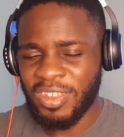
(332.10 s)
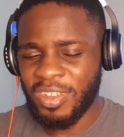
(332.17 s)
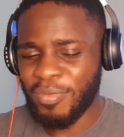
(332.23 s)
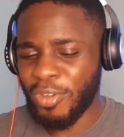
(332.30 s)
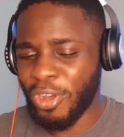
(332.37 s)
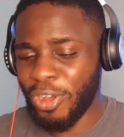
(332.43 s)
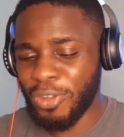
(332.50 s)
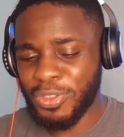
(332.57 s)

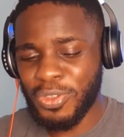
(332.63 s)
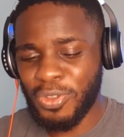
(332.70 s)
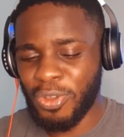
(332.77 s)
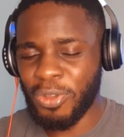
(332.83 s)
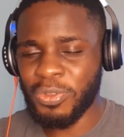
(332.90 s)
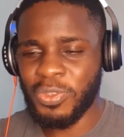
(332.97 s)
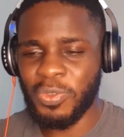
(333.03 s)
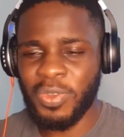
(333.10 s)
But
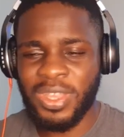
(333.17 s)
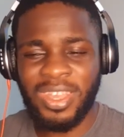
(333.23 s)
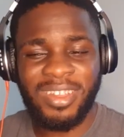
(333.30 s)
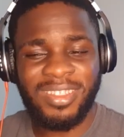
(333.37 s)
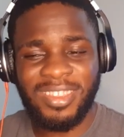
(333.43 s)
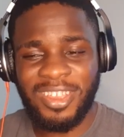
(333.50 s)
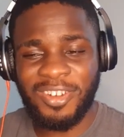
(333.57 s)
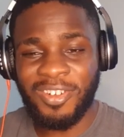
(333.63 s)
also Kao
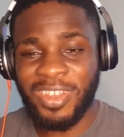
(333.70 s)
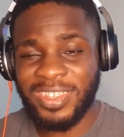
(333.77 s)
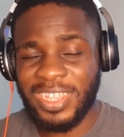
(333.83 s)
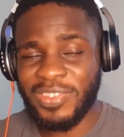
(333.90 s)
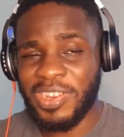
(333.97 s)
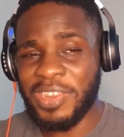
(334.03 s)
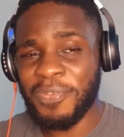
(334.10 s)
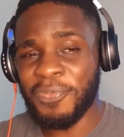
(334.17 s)
Denero has
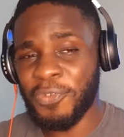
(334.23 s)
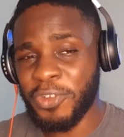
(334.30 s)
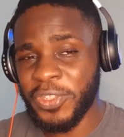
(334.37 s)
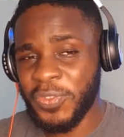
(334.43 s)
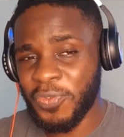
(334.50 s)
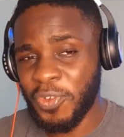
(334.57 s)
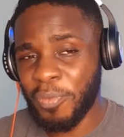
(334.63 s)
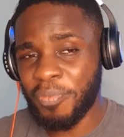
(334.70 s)
actually
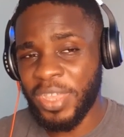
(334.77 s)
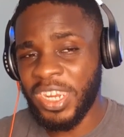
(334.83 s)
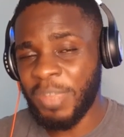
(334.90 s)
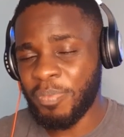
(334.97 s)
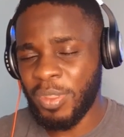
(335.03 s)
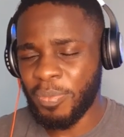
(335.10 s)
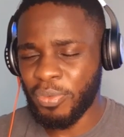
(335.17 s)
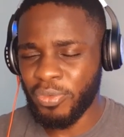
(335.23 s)
voiced for many
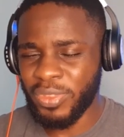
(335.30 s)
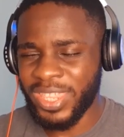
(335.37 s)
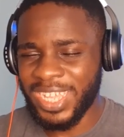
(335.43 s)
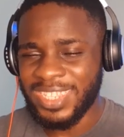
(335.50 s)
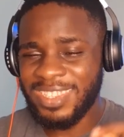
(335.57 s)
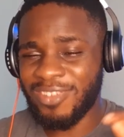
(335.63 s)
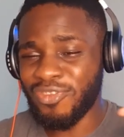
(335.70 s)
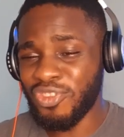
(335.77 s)
people that